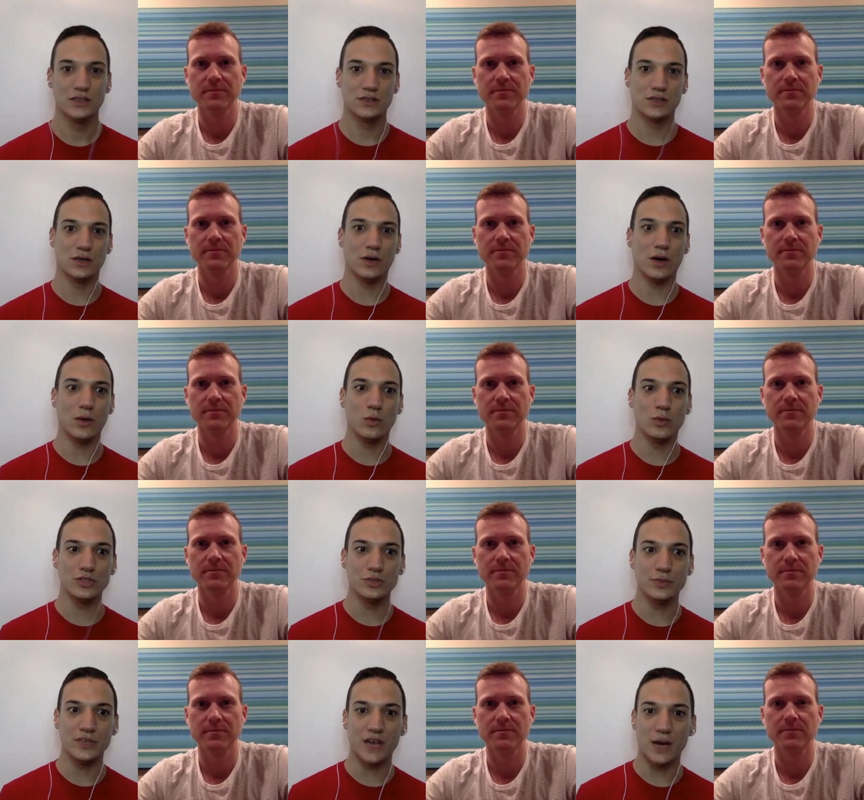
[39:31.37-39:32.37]
Speaker 1: So,
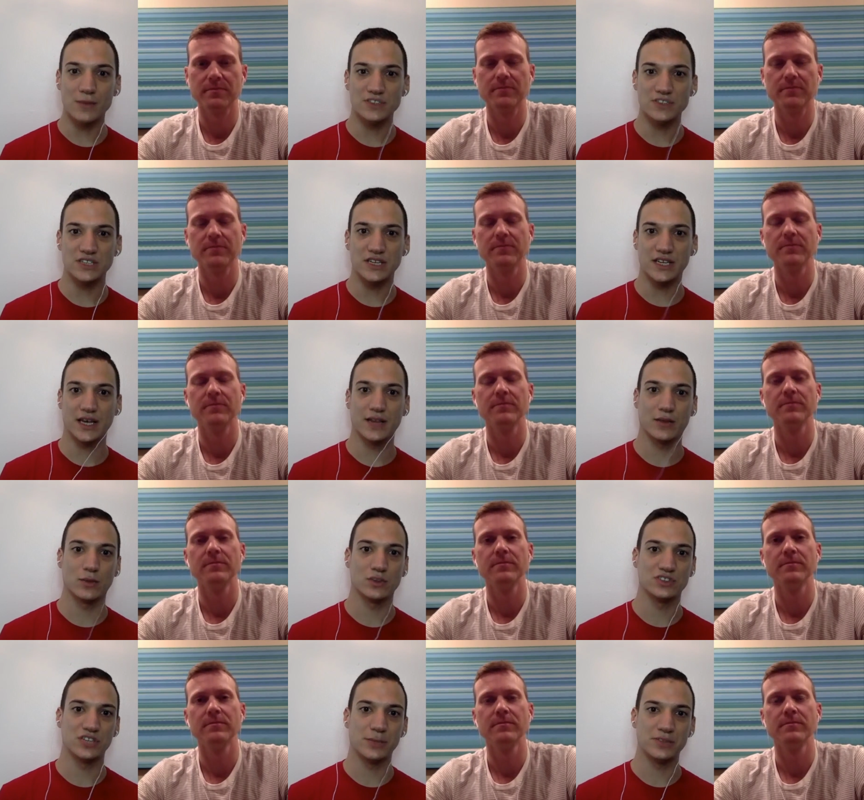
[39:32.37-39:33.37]
will you be commentating at the
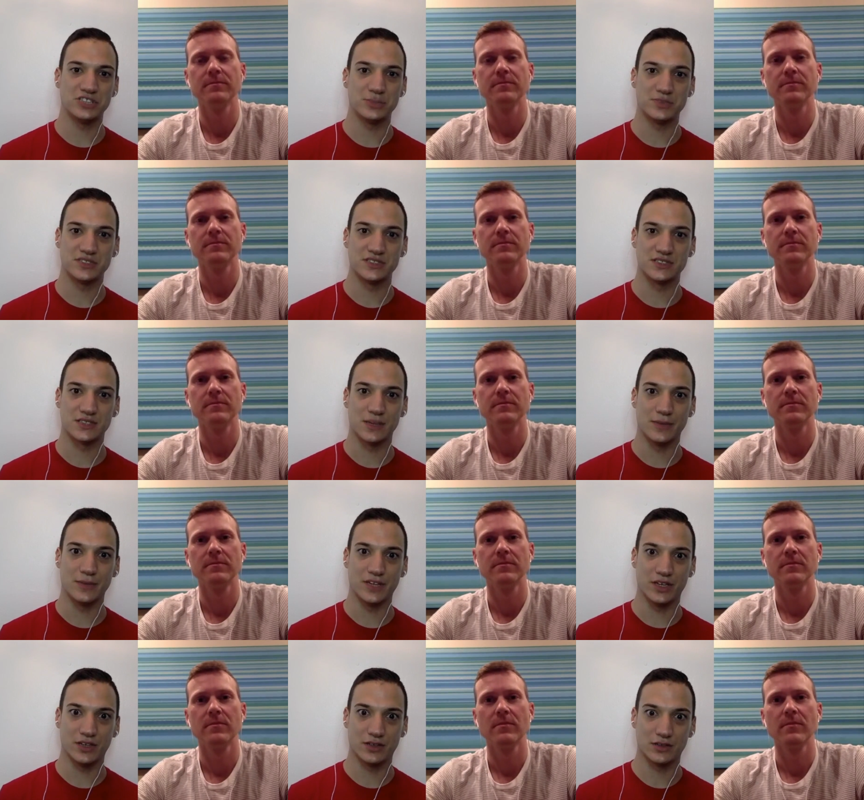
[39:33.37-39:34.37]
World Championships this
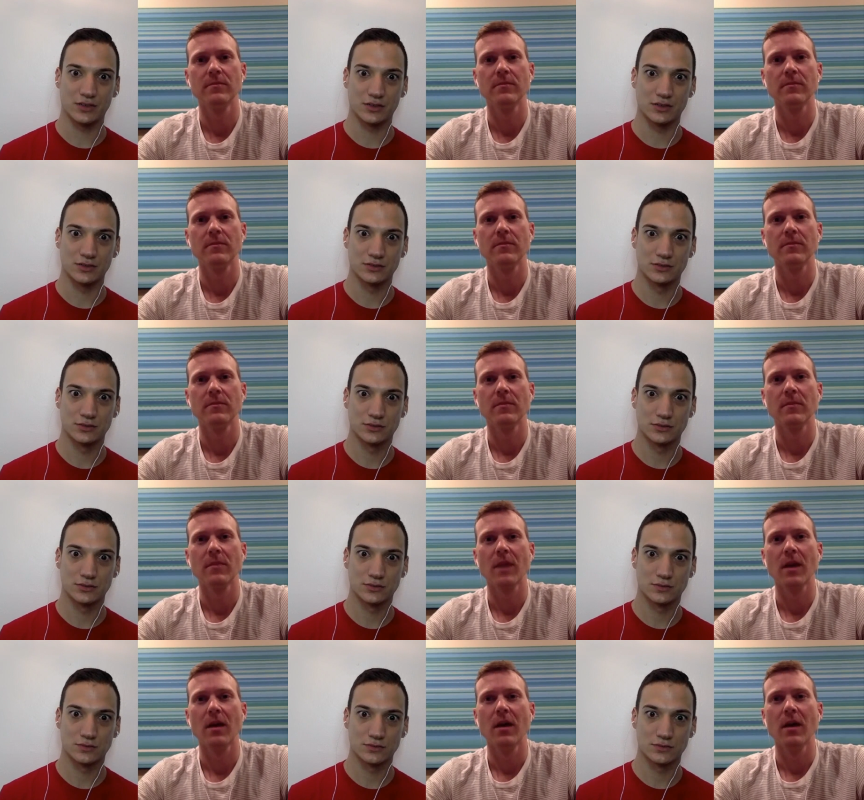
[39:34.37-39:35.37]
coming year?
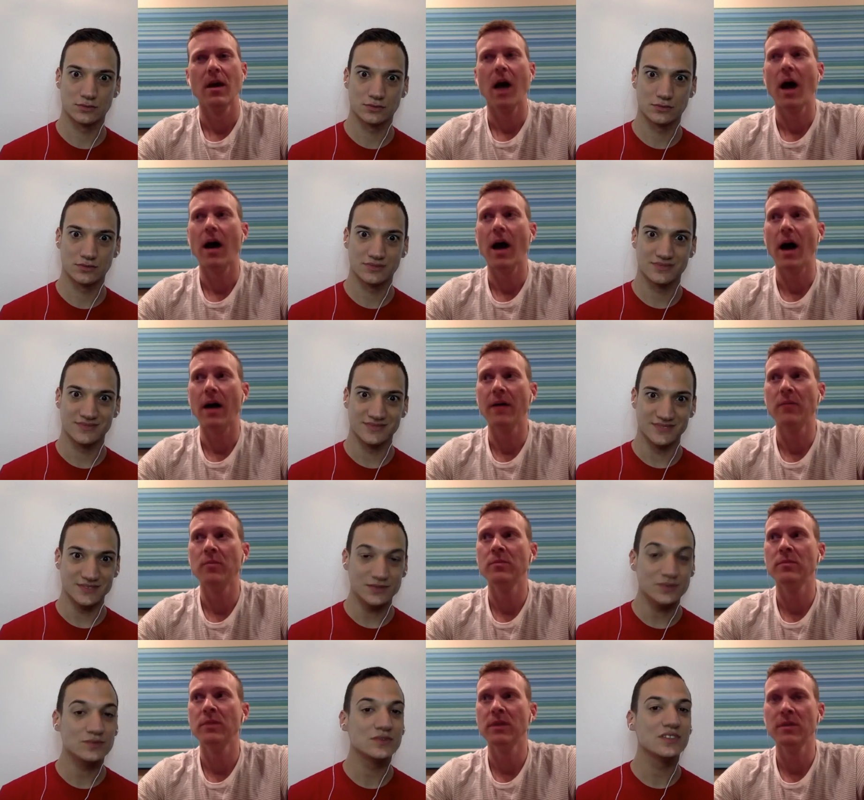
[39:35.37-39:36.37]

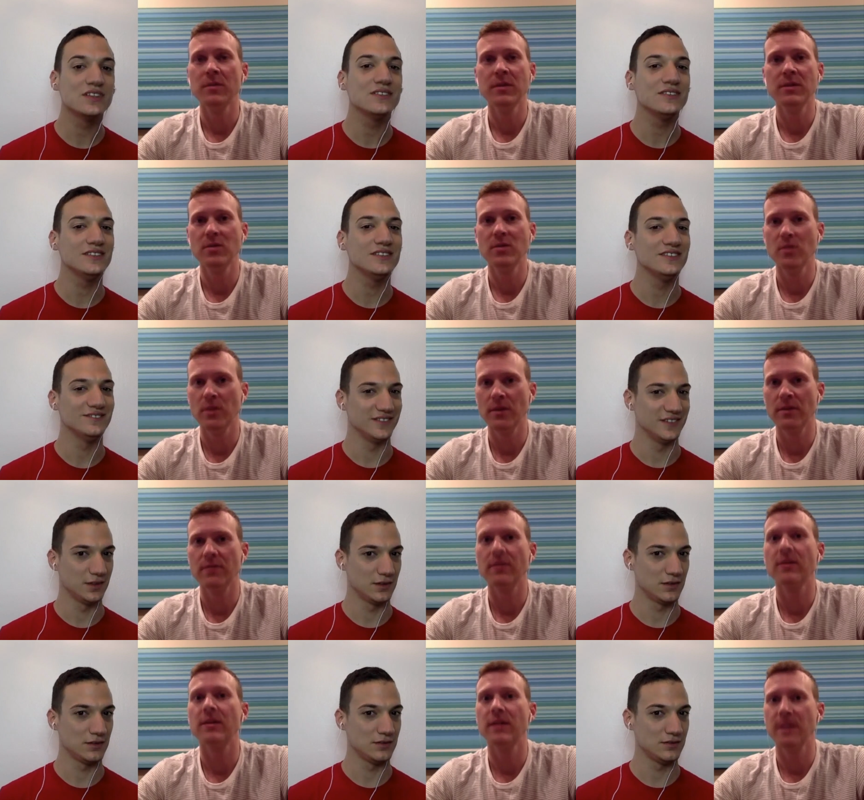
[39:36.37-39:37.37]
Speaker 2: I'm going to be doing
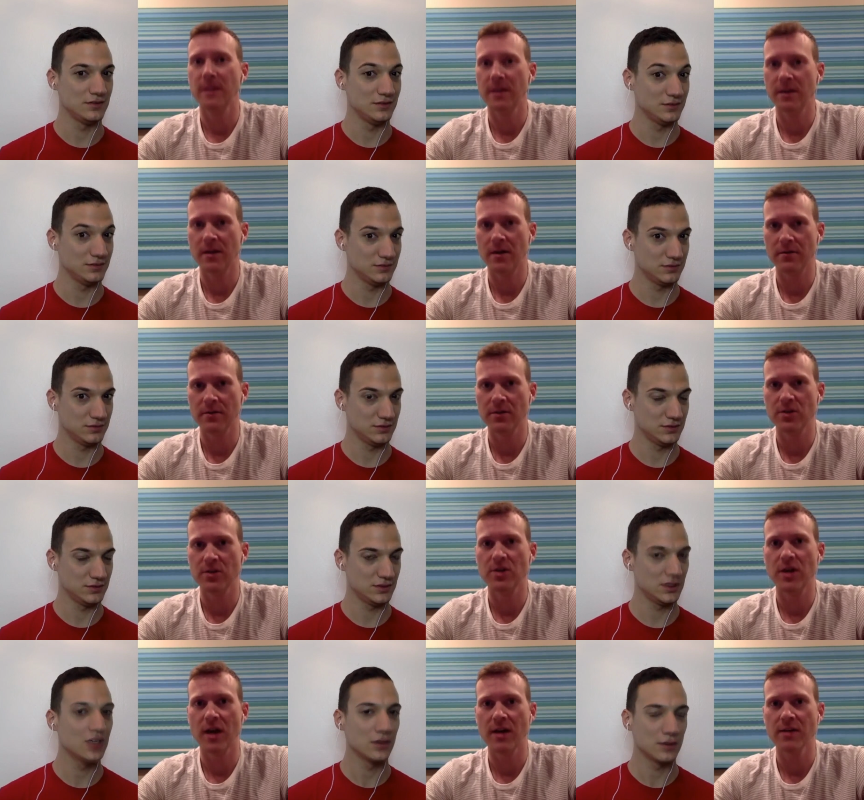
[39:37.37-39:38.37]
the Canadian coverage.
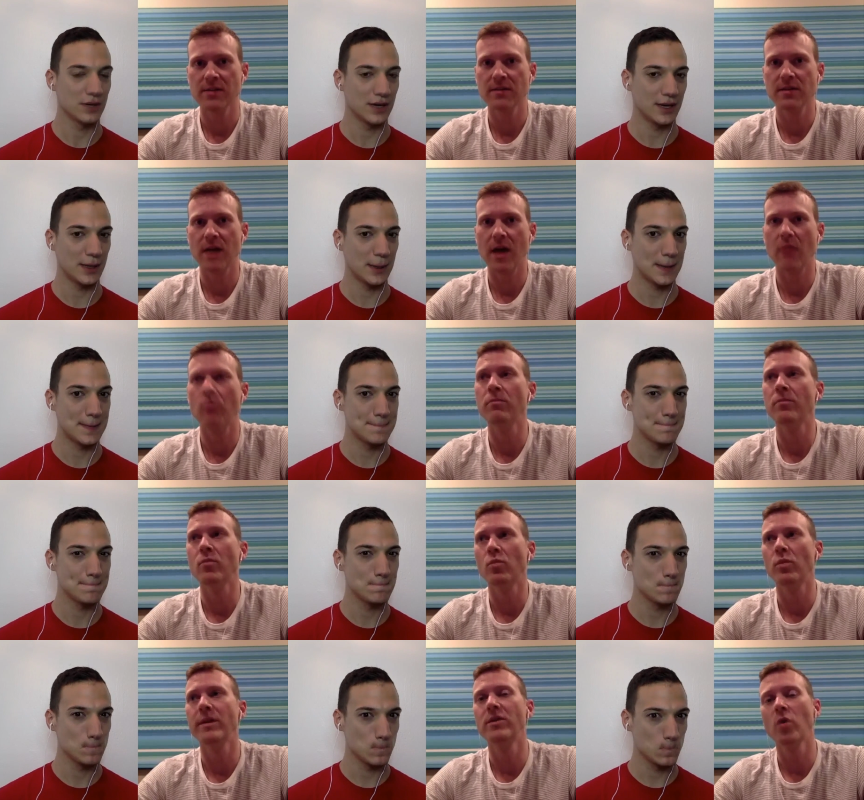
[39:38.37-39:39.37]
Yes, I'm.
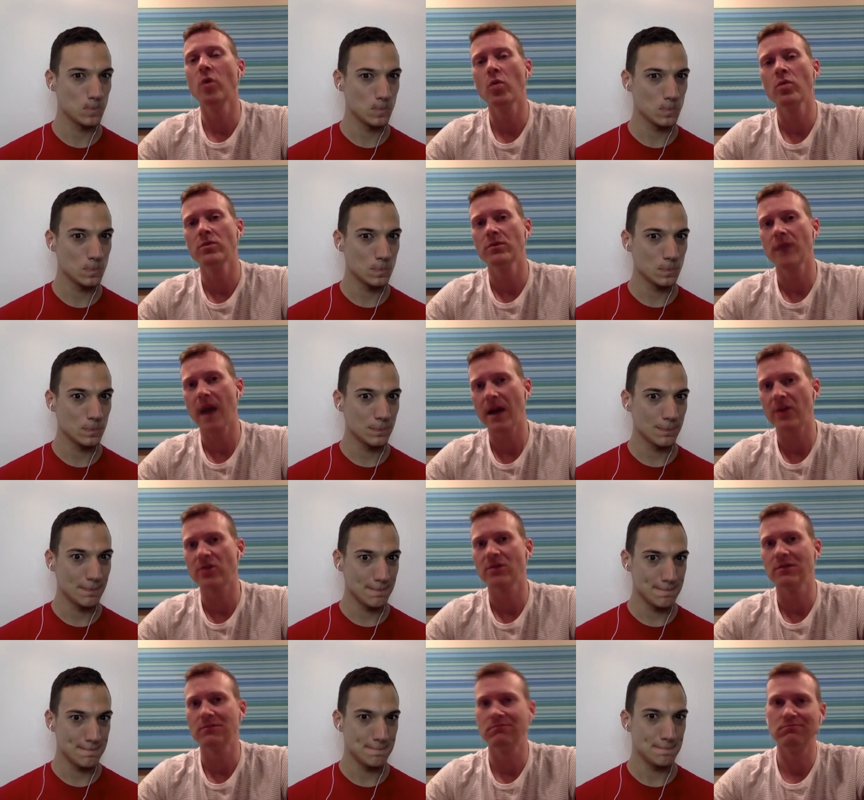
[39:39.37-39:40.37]
We don't
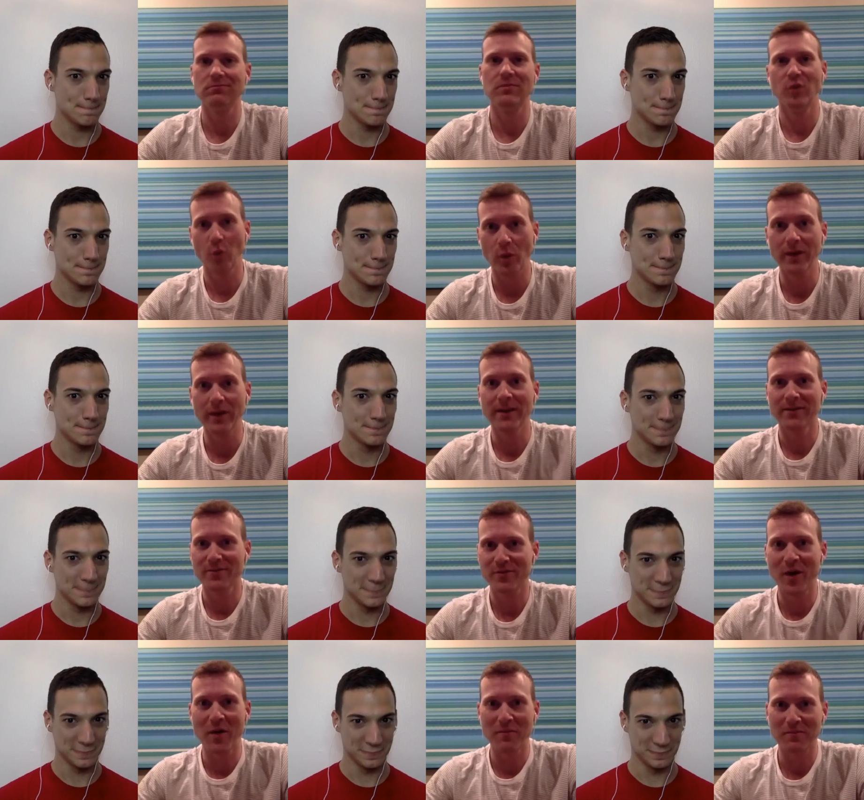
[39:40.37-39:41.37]
actually do it
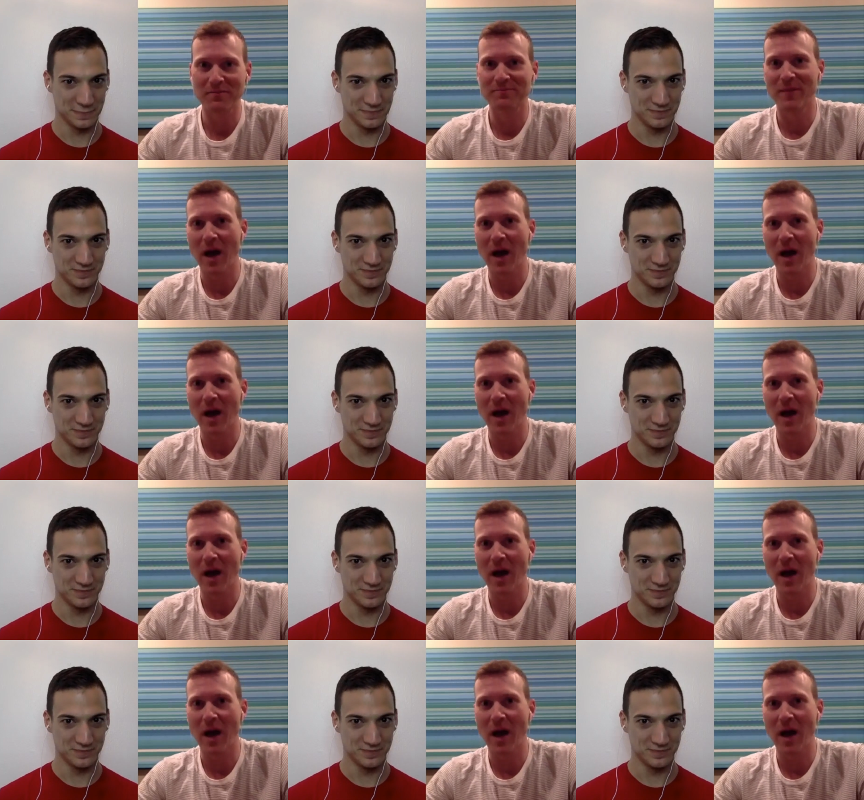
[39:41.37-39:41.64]
from.